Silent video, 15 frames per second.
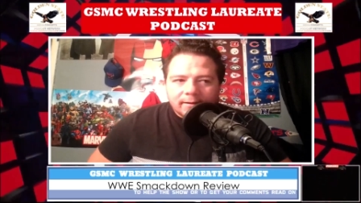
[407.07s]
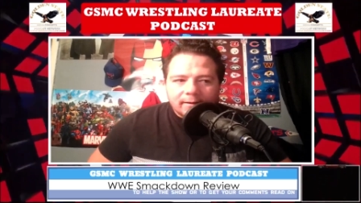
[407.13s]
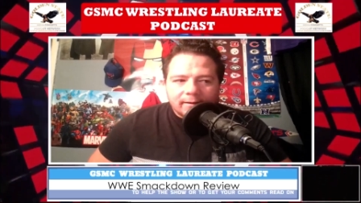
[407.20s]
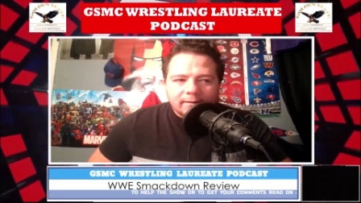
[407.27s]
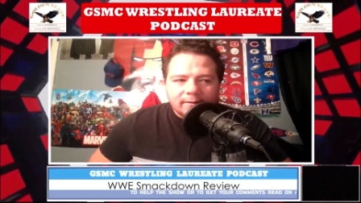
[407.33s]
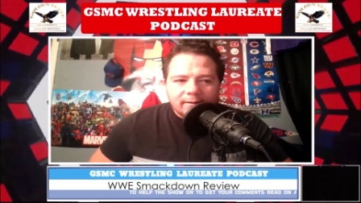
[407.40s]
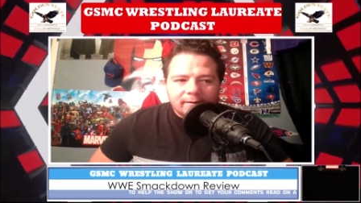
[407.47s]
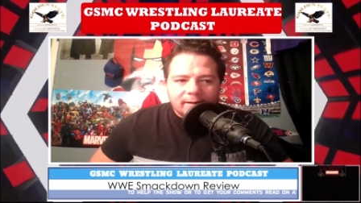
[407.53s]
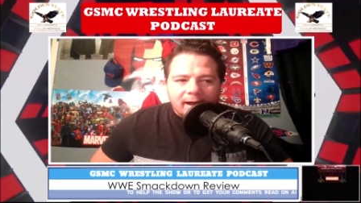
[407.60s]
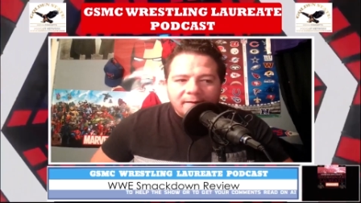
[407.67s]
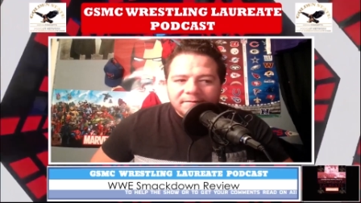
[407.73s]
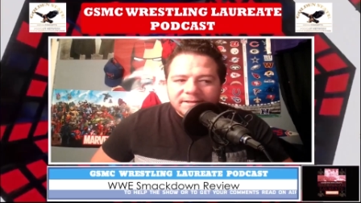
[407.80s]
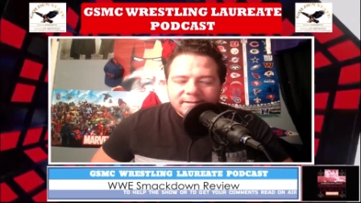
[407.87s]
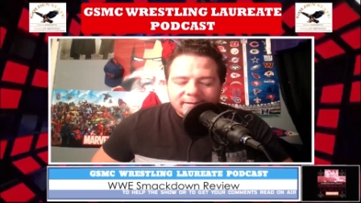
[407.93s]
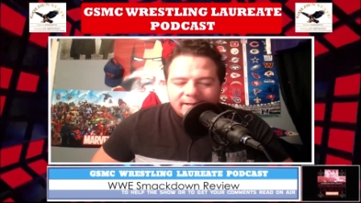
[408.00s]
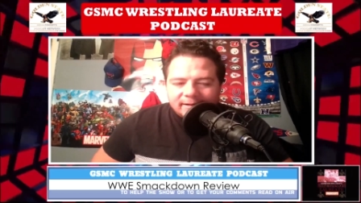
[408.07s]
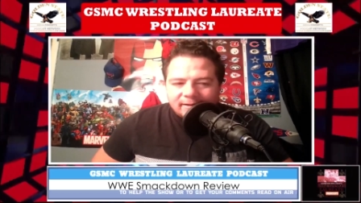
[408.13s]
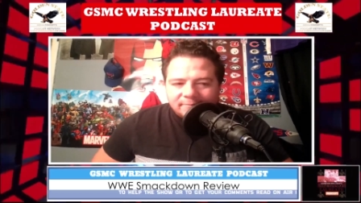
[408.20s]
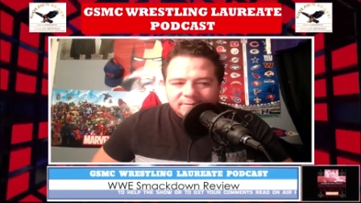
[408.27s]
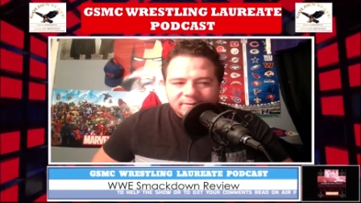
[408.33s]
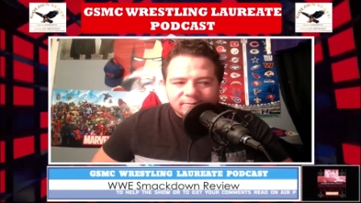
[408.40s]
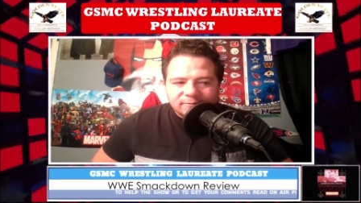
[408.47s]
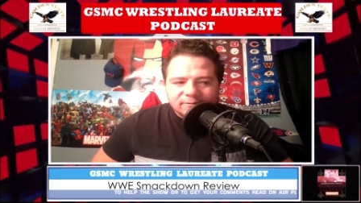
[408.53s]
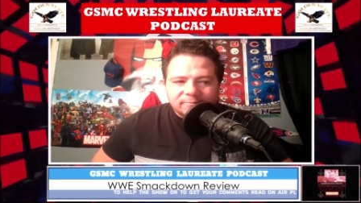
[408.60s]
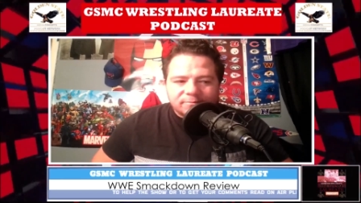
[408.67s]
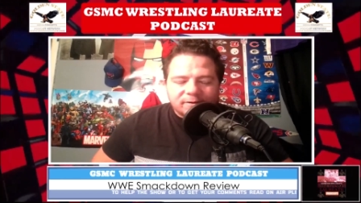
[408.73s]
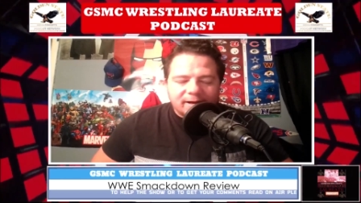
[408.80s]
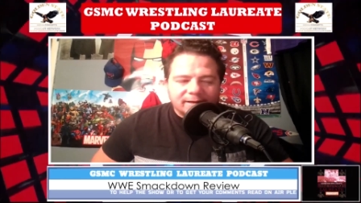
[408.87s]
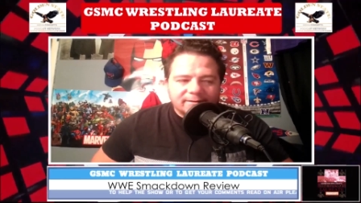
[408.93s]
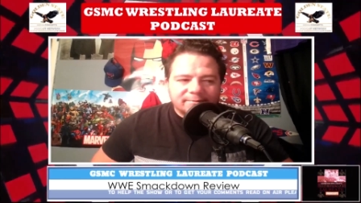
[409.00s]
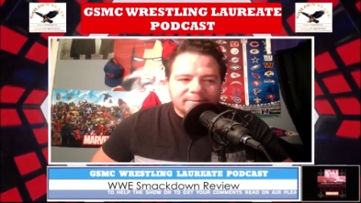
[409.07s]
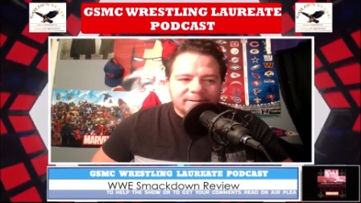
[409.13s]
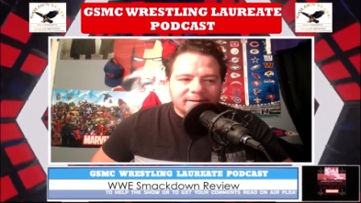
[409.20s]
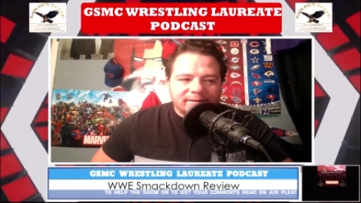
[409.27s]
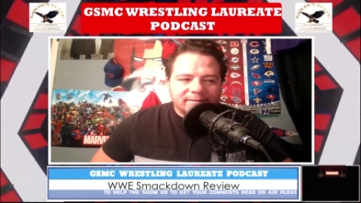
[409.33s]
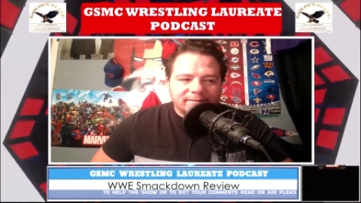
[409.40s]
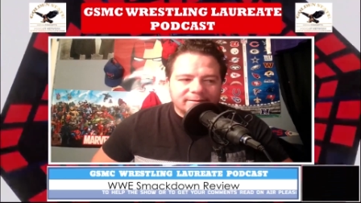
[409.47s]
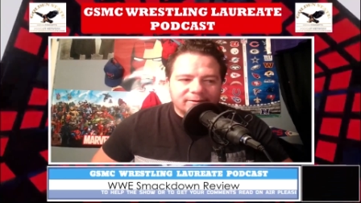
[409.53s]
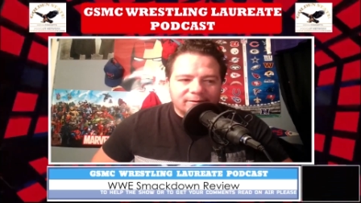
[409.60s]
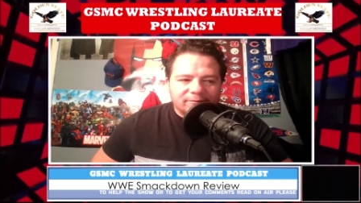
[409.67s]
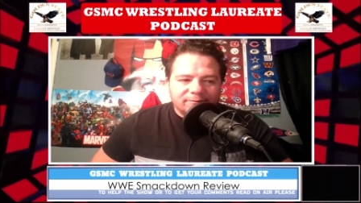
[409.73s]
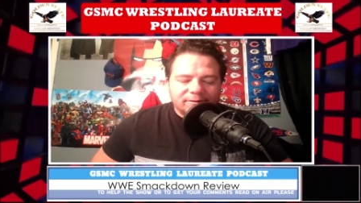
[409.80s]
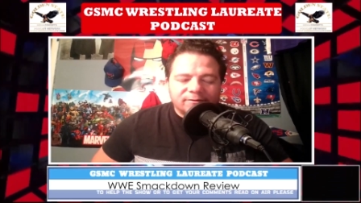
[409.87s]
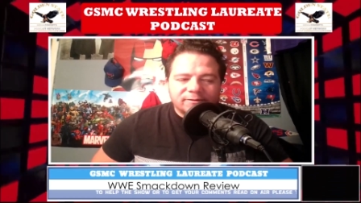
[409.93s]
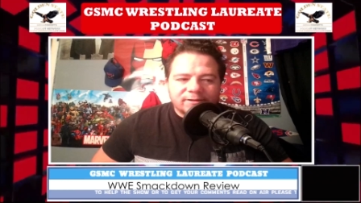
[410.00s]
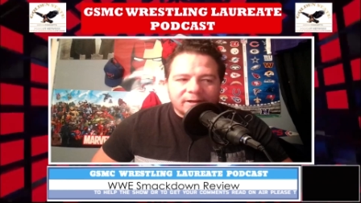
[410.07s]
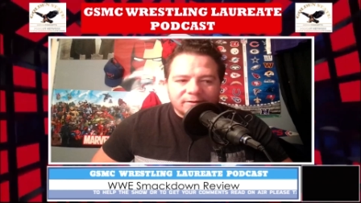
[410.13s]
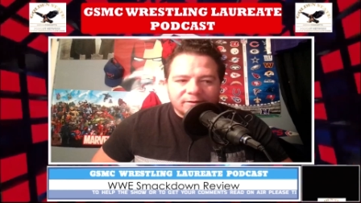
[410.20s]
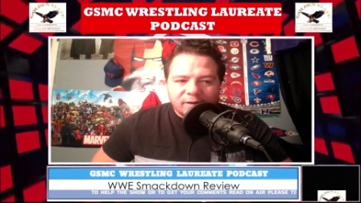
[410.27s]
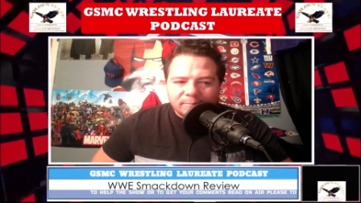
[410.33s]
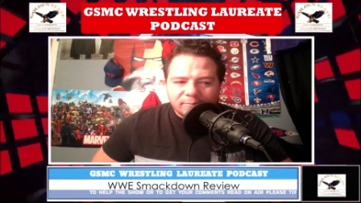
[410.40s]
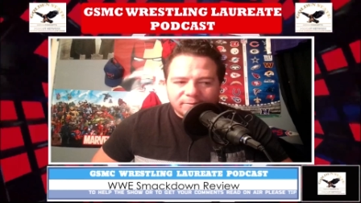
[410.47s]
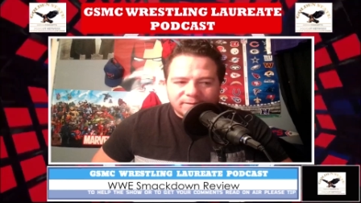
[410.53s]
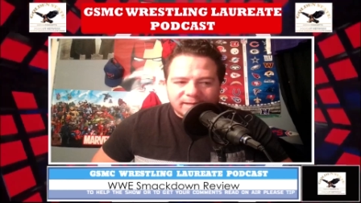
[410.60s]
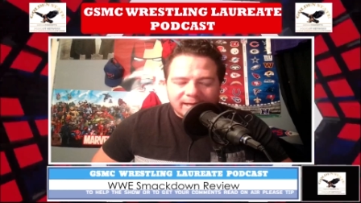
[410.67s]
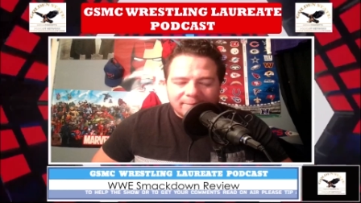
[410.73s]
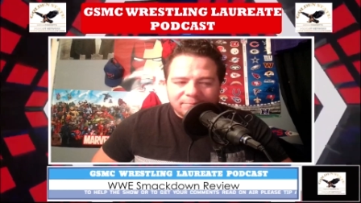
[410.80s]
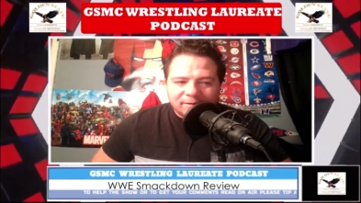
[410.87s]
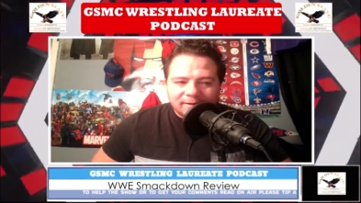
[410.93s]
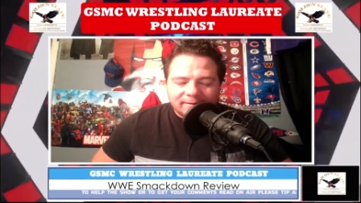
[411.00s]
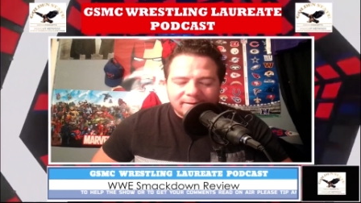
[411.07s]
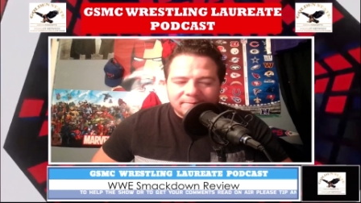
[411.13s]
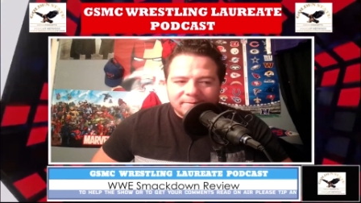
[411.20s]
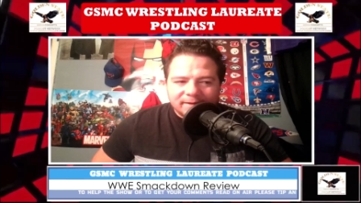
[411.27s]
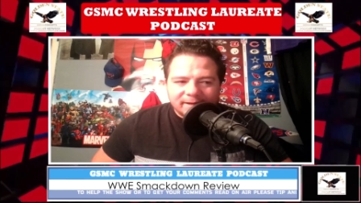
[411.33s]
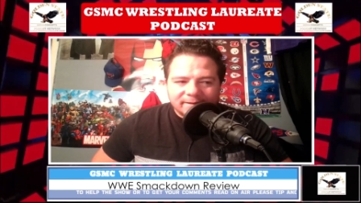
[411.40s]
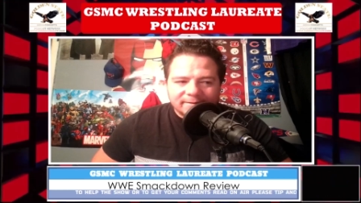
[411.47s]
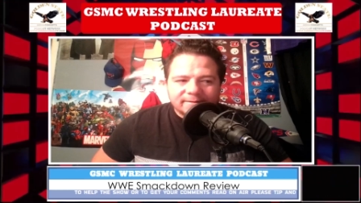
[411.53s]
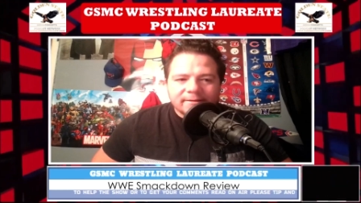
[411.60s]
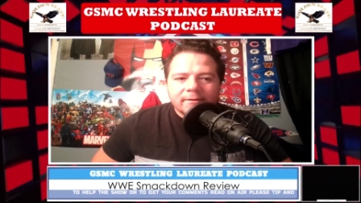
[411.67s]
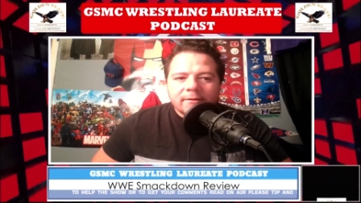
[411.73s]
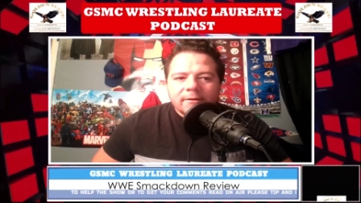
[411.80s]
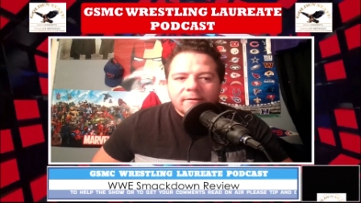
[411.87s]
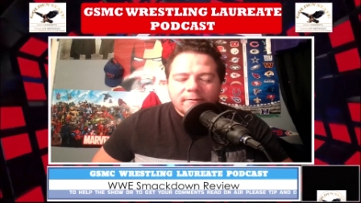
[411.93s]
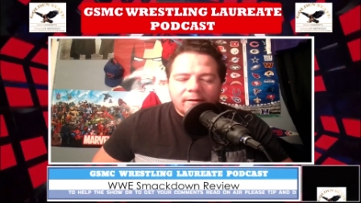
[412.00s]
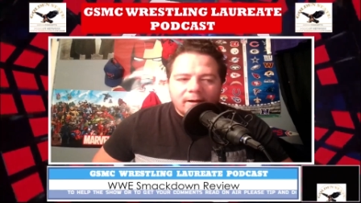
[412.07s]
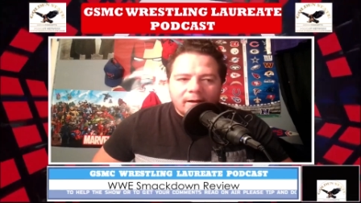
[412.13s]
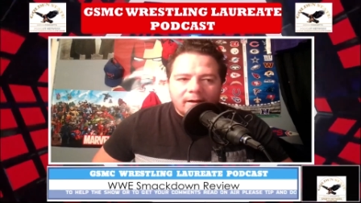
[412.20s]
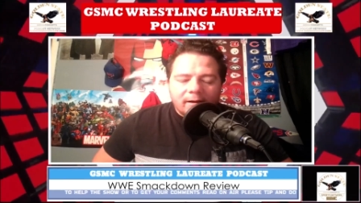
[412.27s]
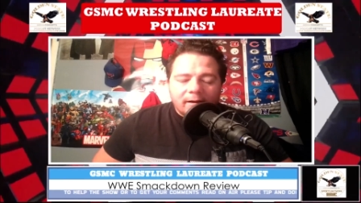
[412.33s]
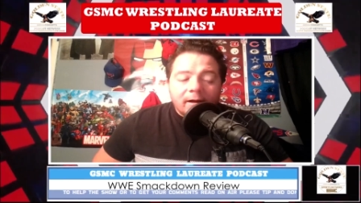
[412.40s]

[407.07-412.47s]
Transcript: And uh, obviously, that comes to no surprise because, you know, you saw the numbers game play dividends uh,